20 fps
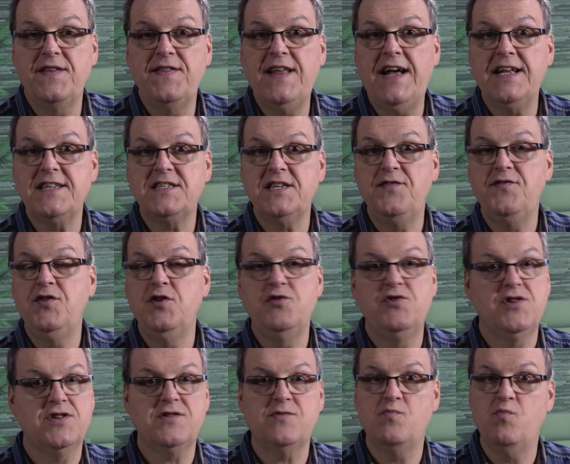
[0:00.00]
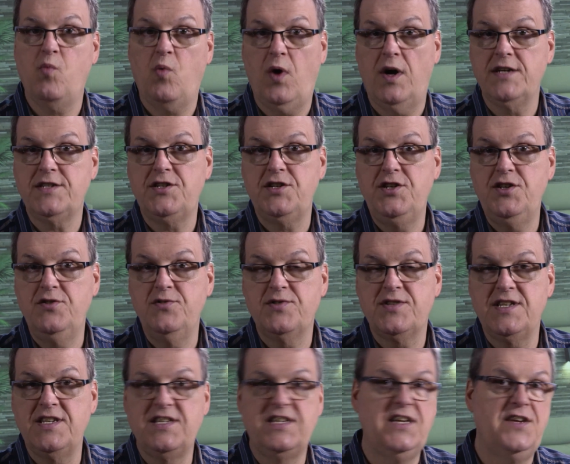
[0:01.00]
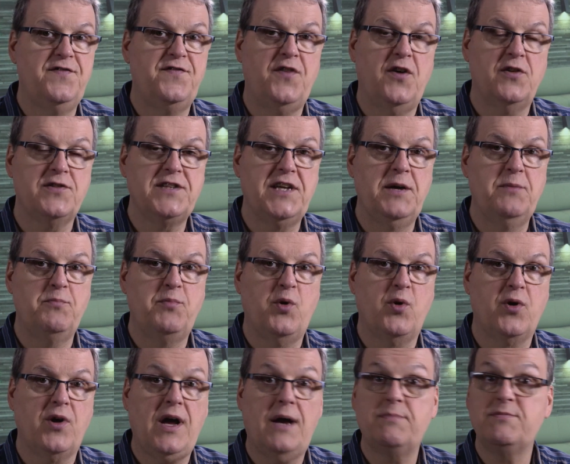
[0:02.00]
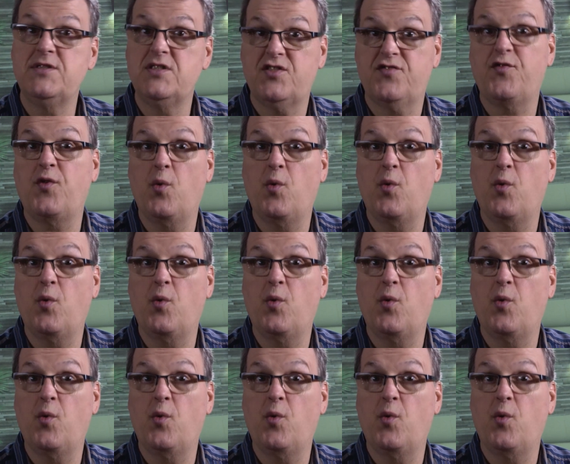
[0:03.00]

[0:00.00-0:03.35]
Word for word: and that's if you just want to use the default import options